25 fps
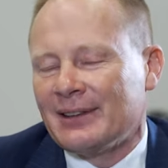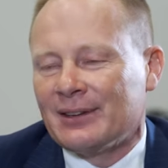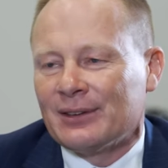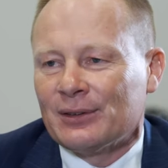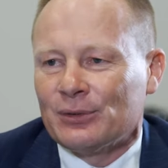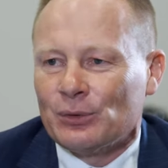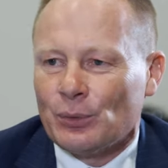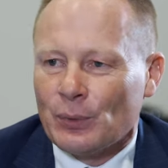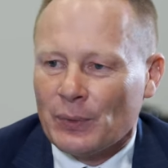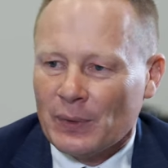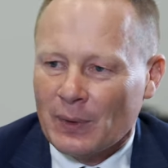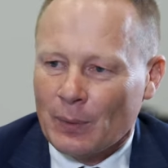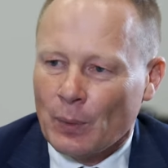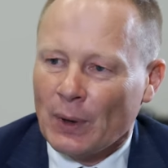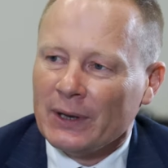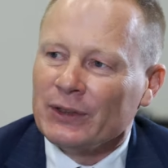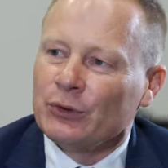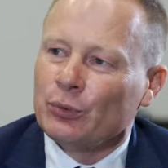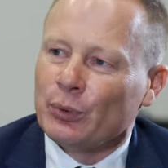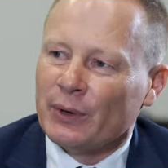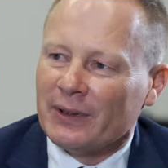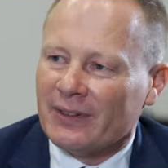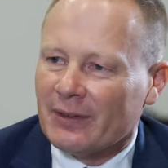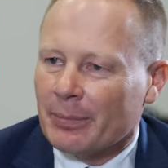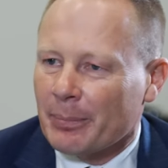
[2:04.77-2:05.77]
So we want
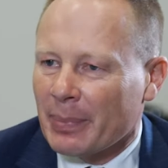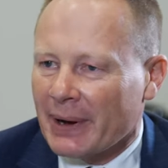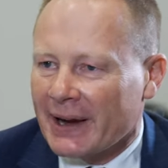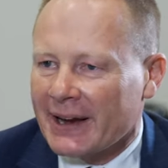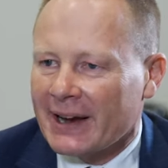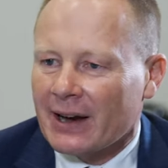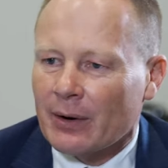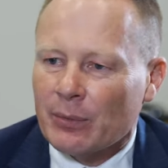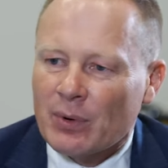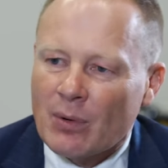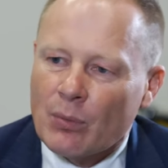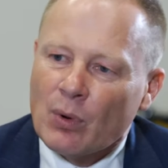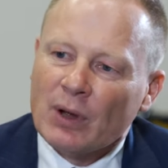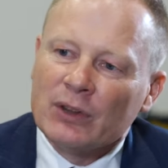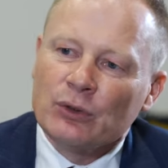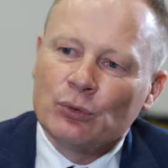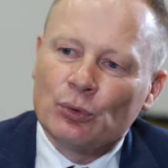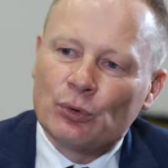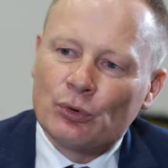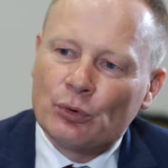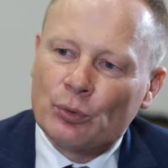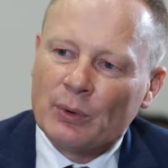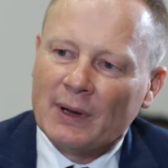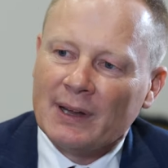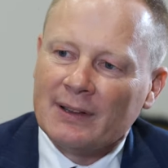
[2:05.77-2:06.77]
to inspire, we want to
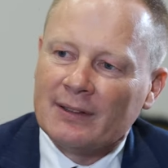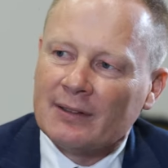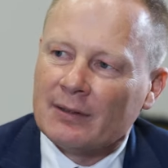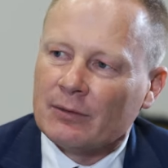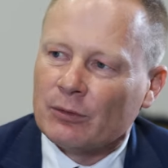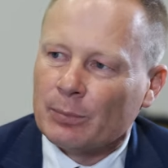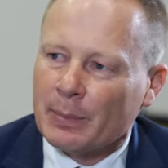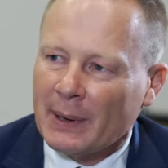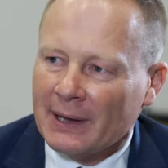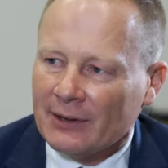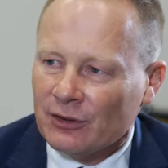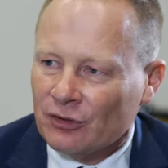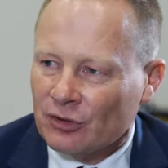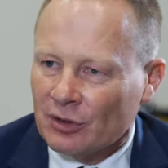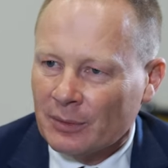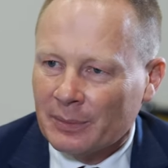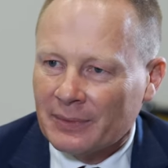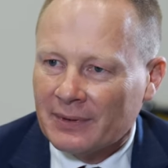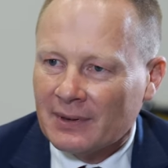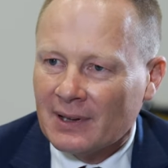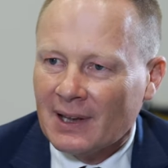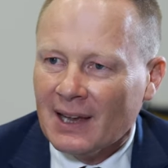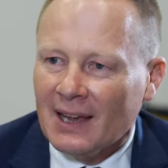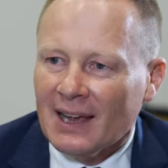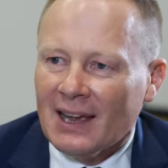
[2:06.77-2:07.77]
create
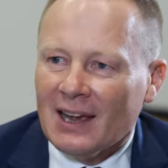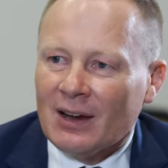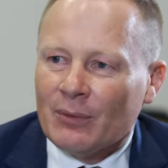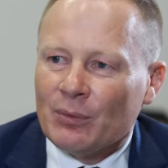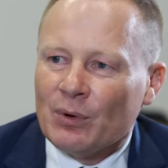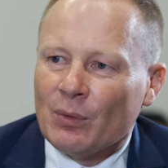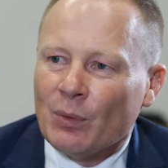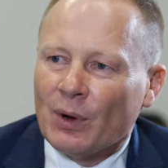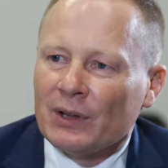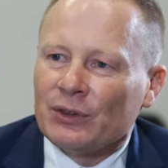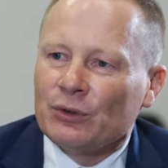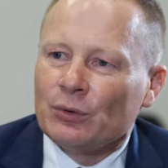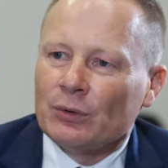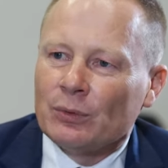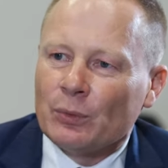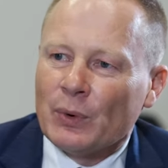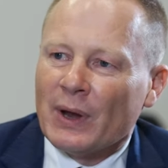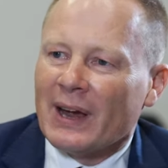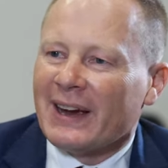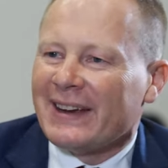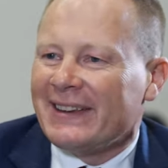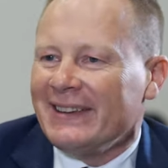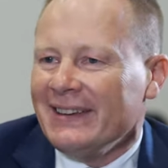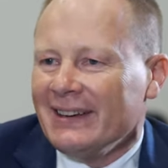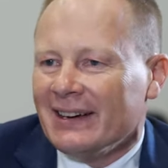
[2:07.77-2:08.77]
spaceships. We want to, we
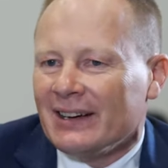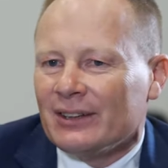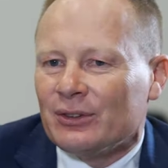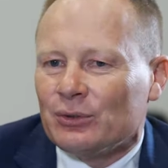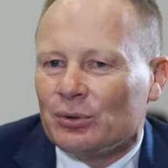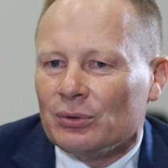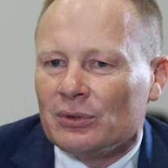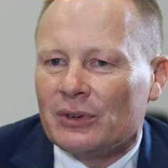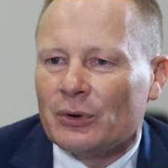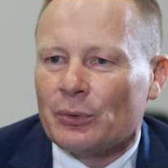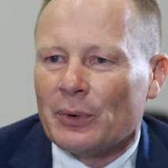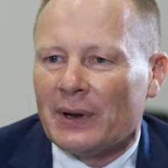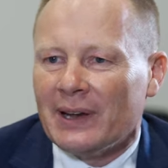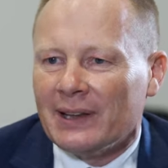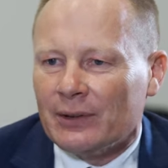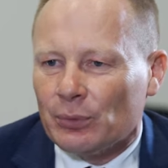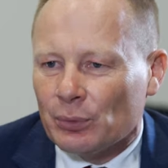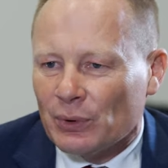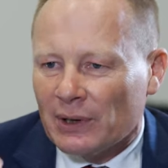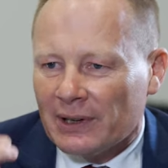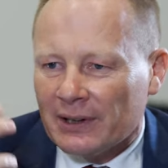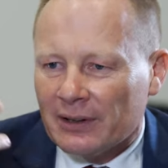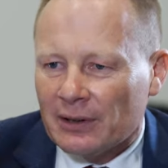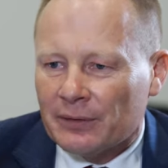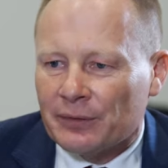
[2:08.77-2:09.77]
are here to create
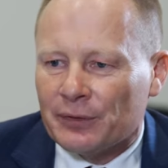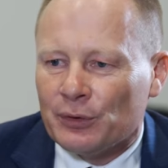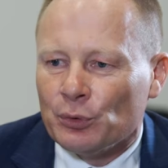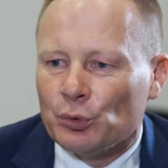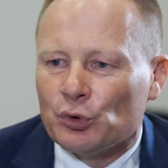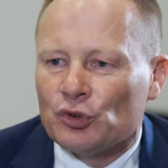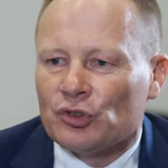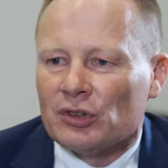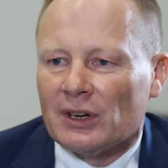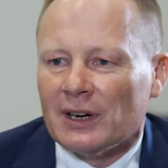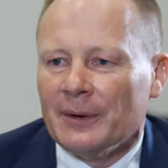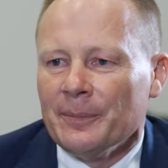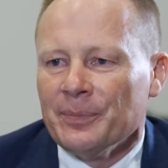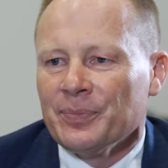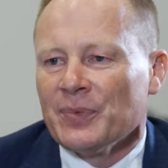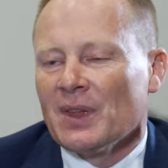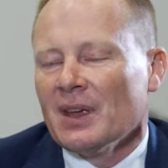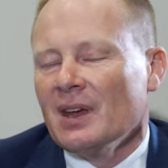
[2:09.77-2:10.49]
really the future.